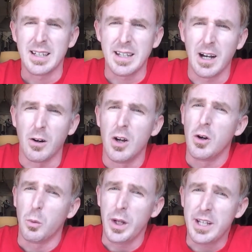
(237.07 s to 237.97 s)
Now,
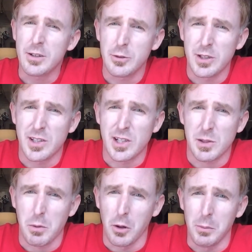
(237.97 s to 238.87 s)
we can do this
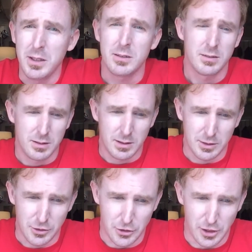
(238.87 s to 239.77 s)
experiment
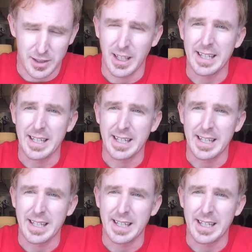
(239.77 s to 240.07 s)
just